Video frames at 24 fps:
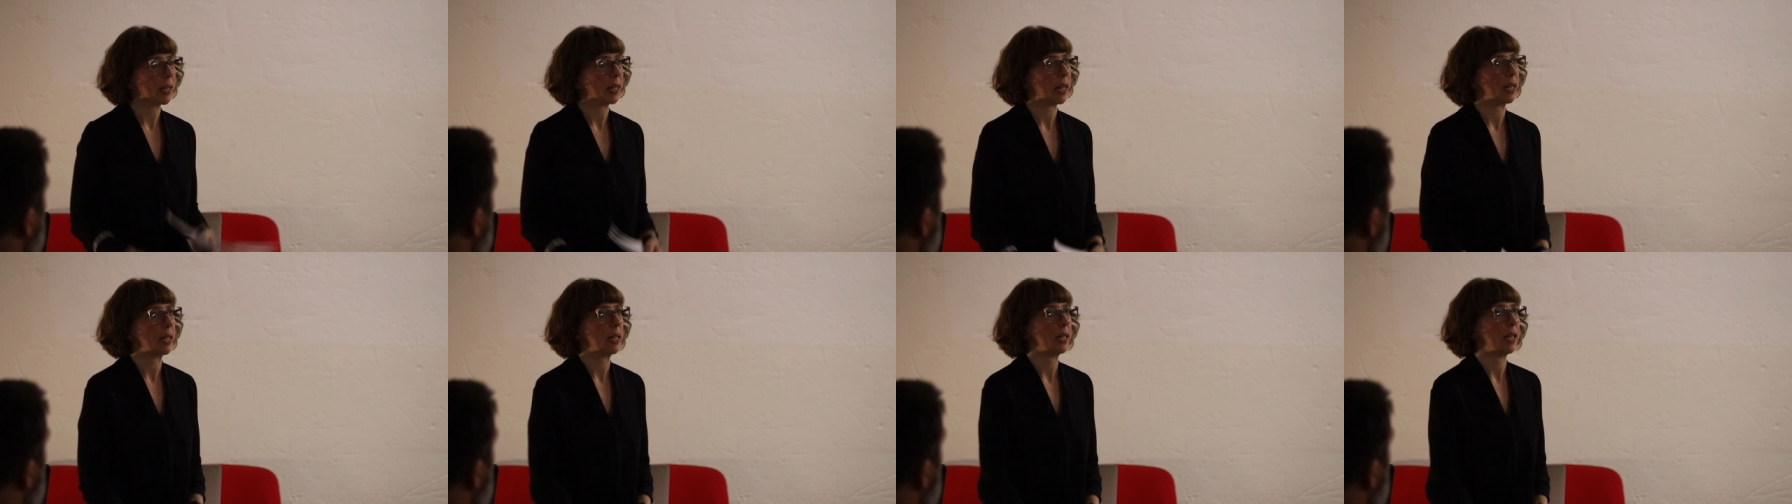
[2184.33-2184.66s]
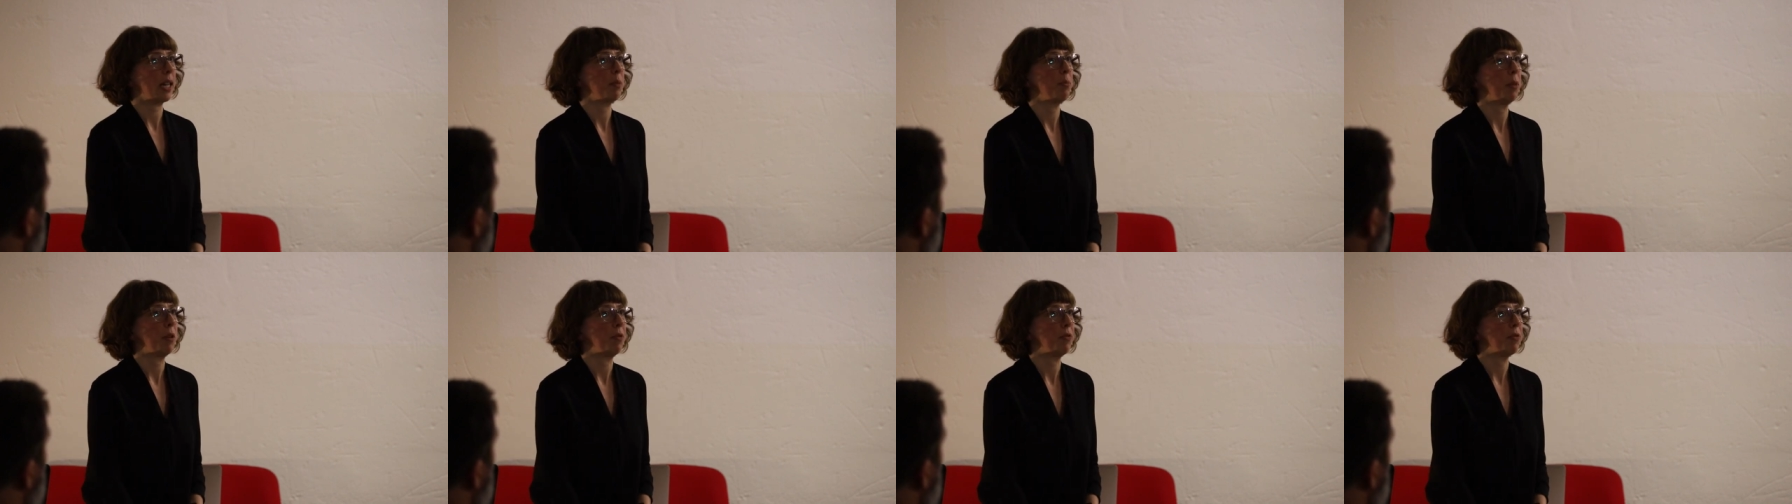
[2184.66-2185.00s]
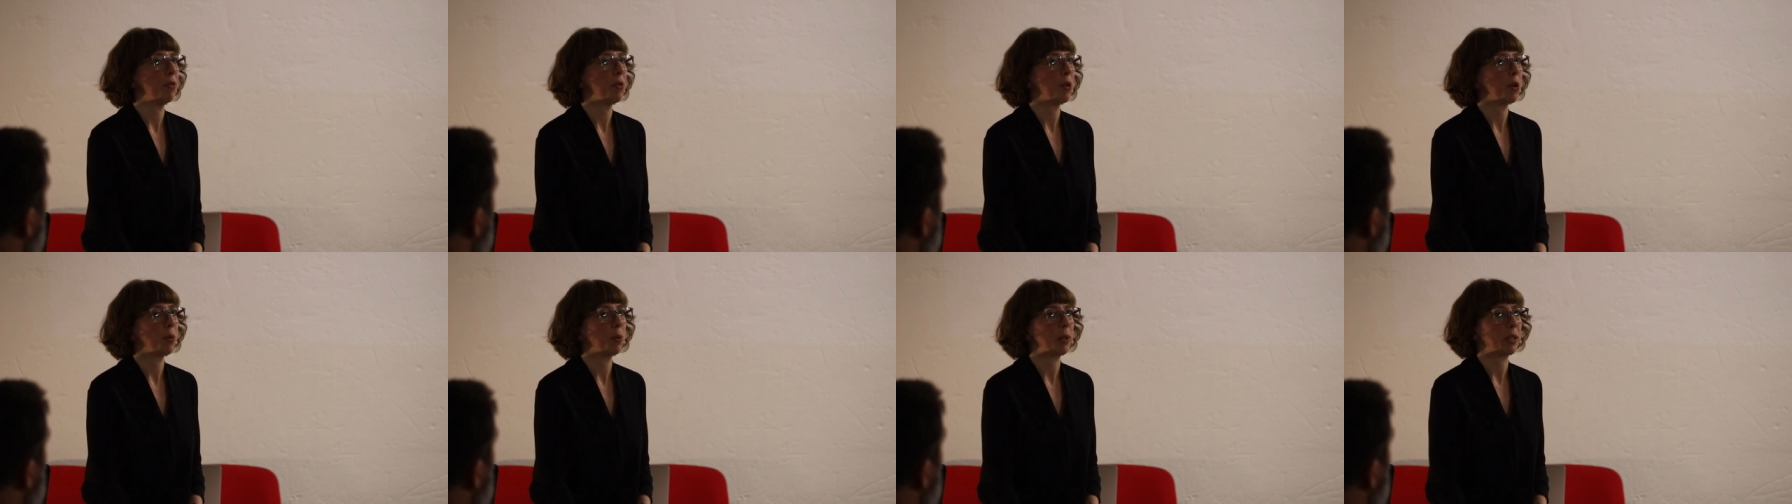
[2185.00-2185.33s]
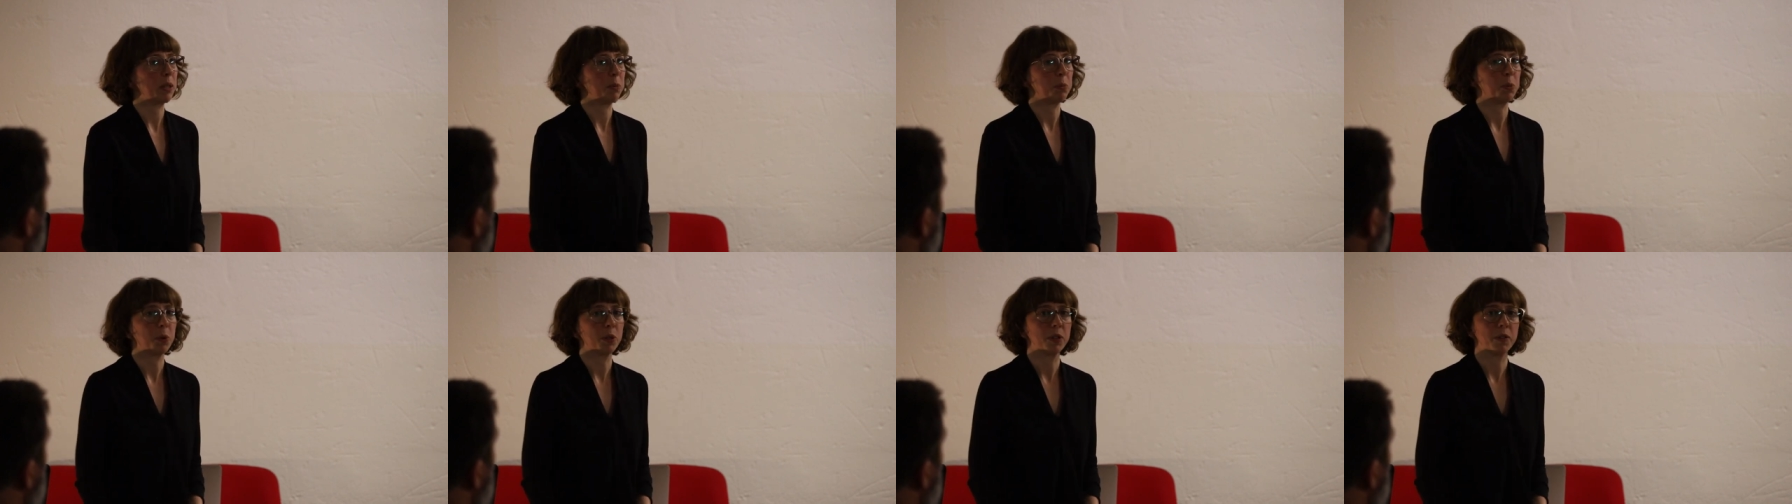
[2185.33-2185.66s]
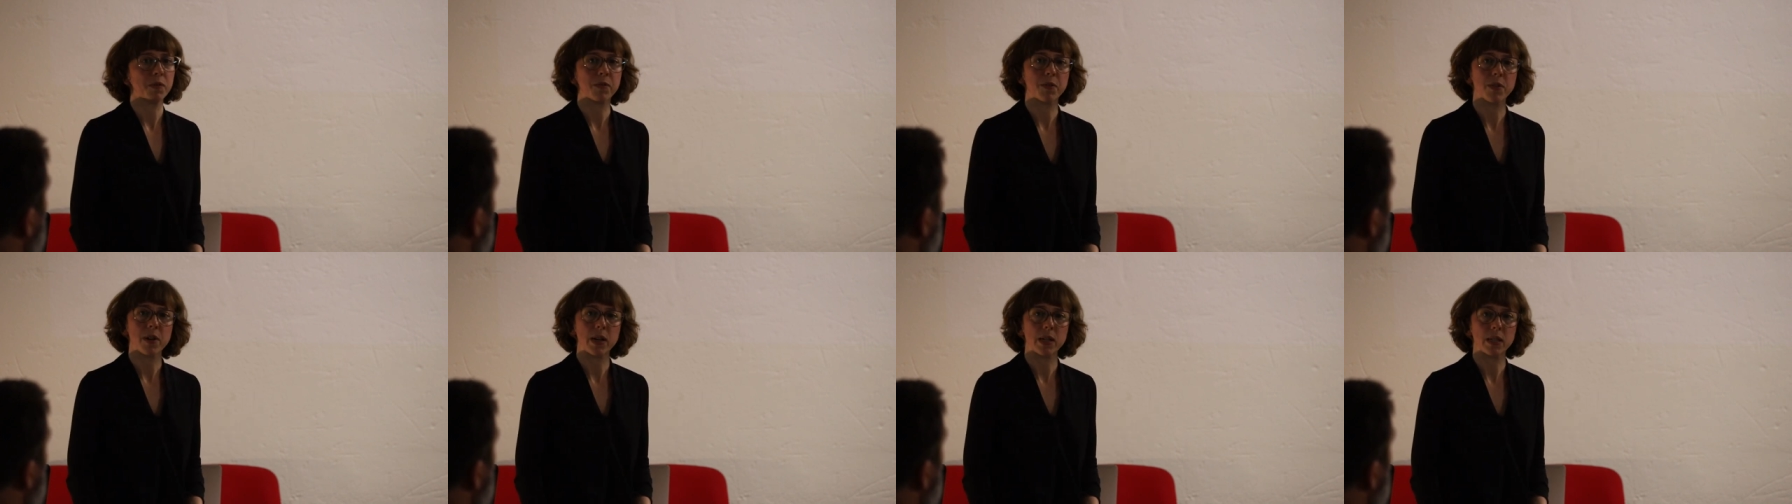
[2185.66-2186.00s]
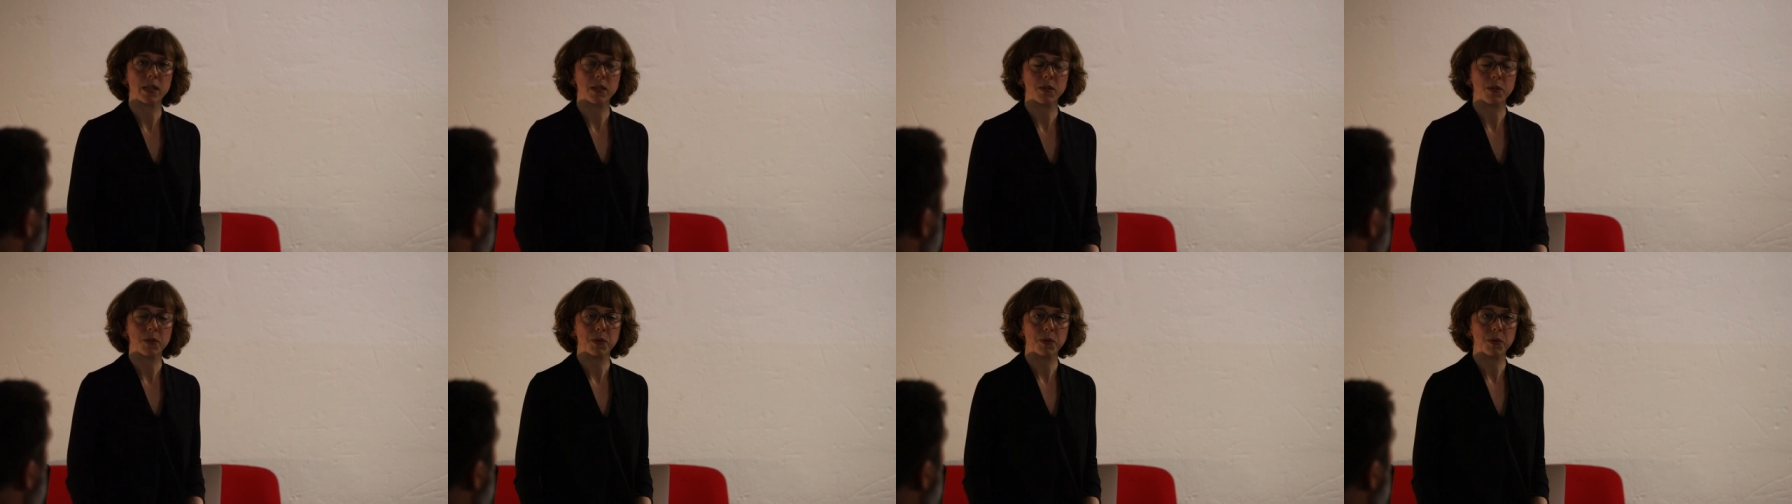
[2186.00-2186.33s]
as I said before, it was important for
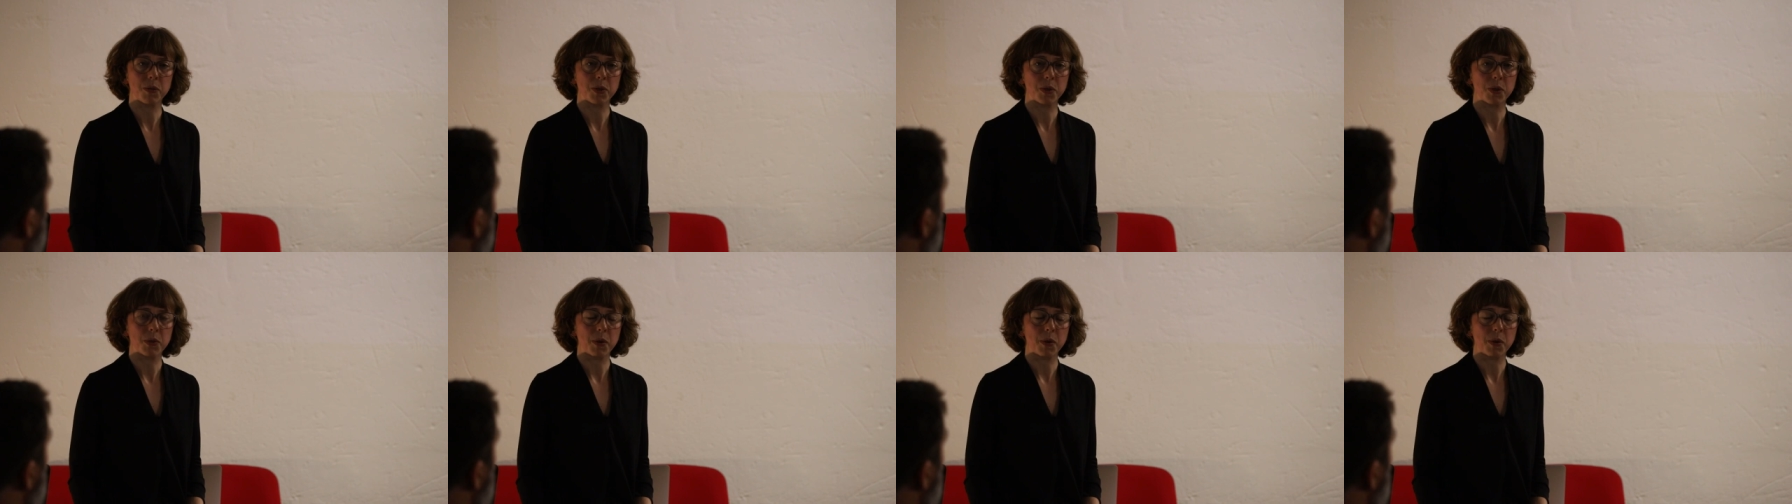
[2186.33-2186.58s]
us to,